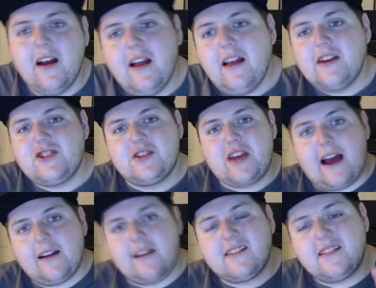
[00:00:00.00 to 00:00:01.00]

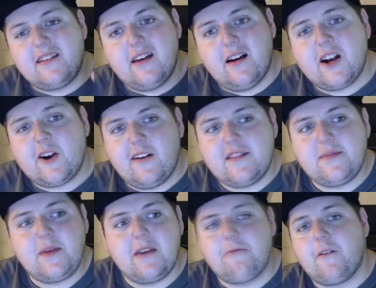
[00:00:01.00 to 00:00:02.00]
Shout outs to Young
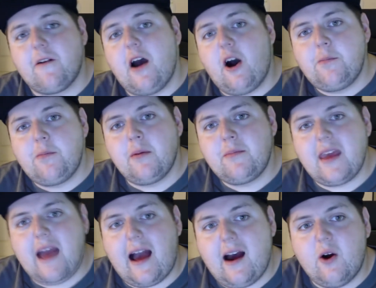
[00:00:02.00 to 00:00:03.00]
Crispy for helping me
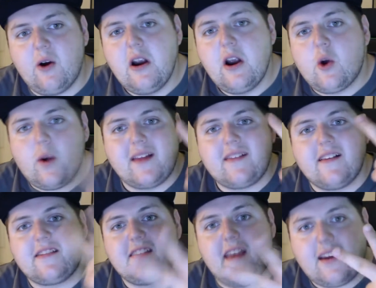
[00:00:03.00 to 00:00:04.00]
out write the
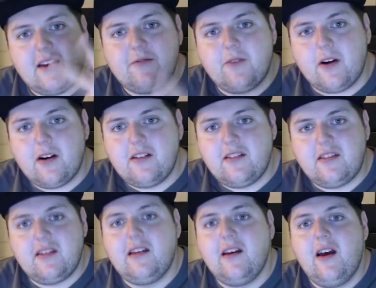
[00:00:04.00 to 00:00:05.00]
second
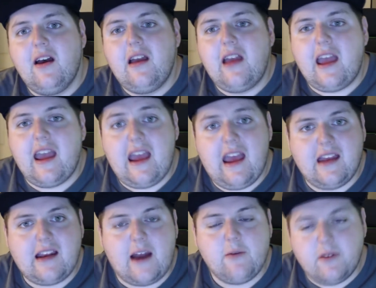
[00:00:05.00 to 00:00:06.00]
verse.
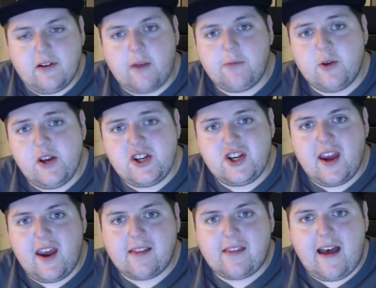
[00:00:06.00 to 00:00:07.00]
And I really
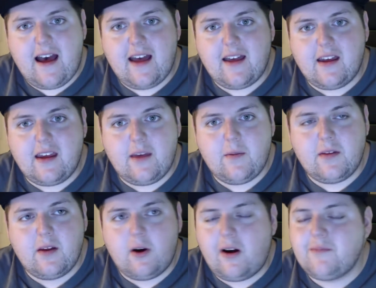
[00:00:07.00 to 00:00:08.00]
appreciate that. Even
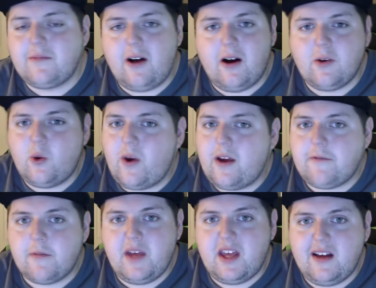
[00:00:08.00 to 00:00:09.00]
though I'm long away
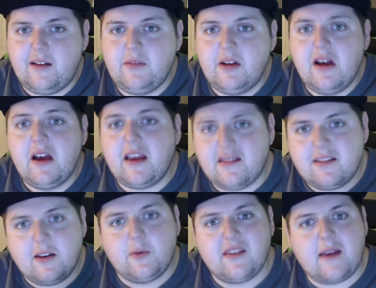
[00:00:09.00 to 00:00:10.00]
from him, he
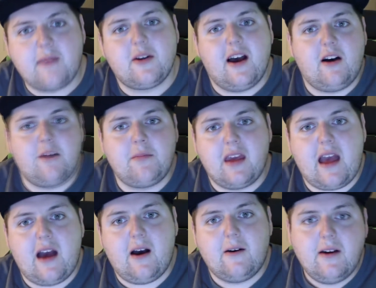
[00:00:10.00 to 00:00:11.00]
still was able to help me
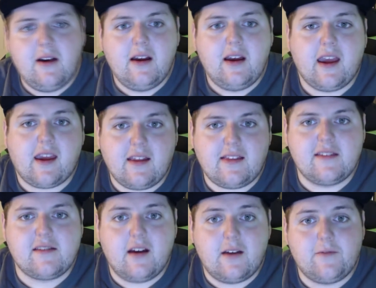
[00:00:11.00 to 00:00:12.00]
out and get this
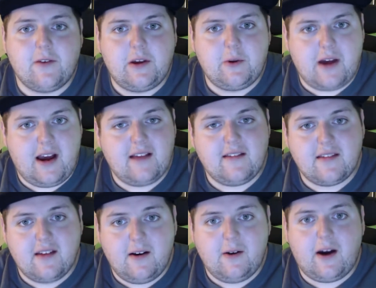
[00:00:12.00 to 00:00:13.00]
done for you guys.
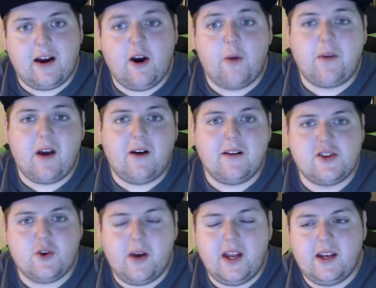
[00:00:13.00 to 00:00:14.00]
So I hope y'all
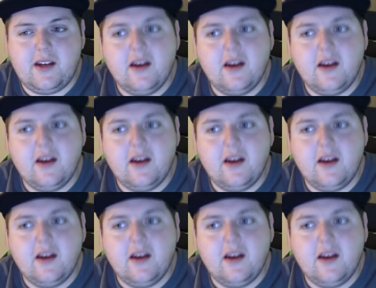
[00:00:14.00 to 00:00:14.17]
enjoy it.